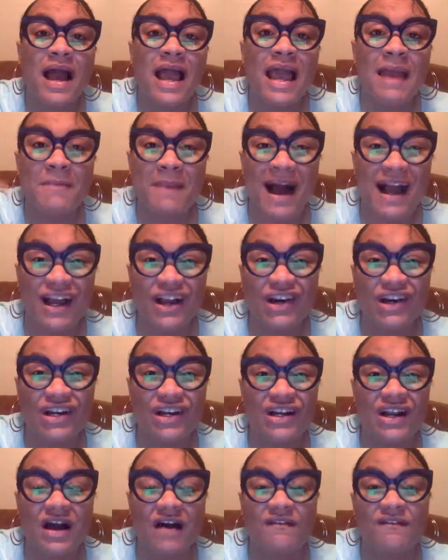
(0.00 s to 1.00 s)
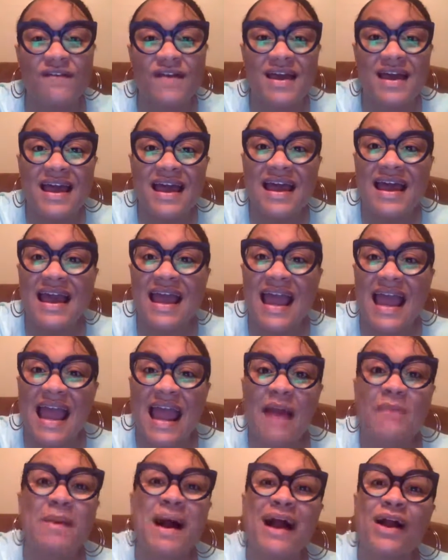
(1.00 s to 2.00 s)
Am I good enough?
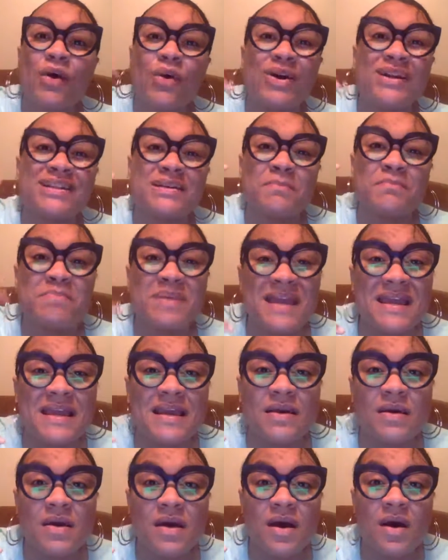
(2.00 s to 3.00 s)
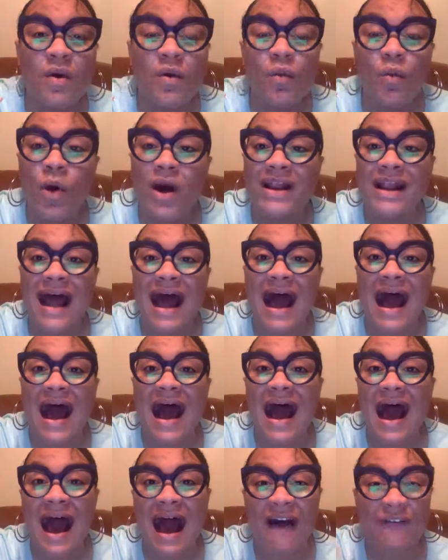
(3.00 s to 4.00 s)
Am I going to be what
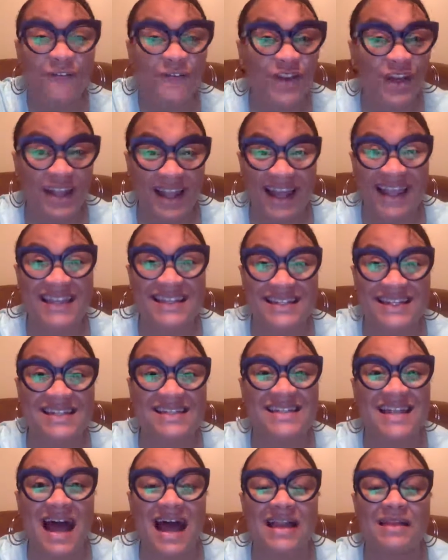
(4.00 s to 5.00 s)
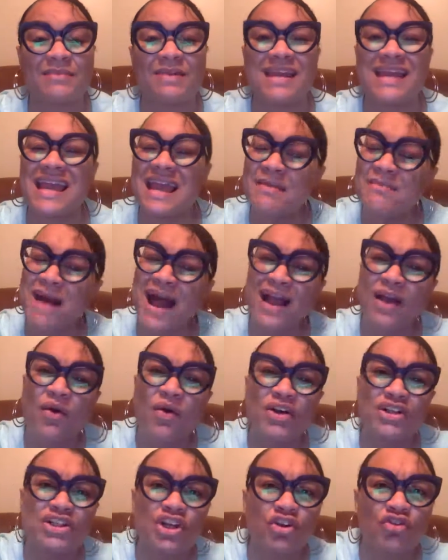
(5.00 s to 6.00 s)
I feel like is inside of me? Am I
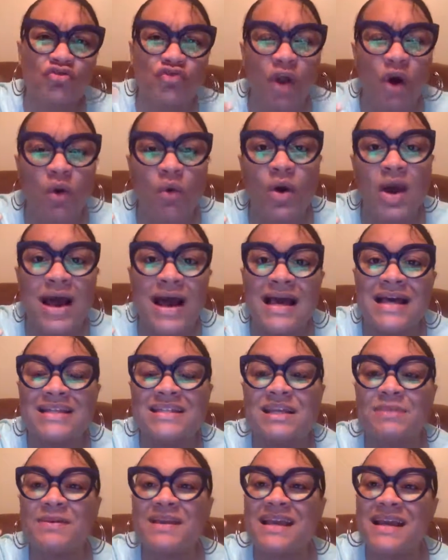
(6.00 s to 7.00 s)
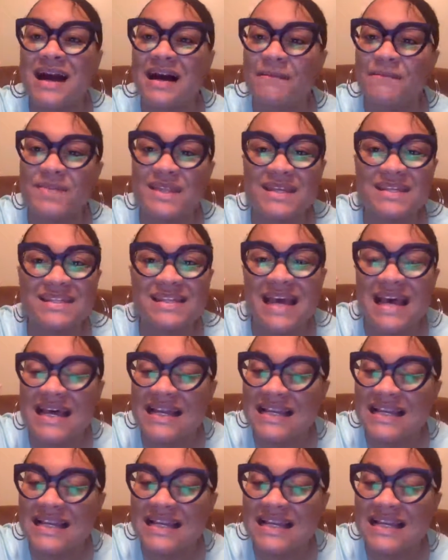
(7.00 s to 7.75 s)
going to grow to become this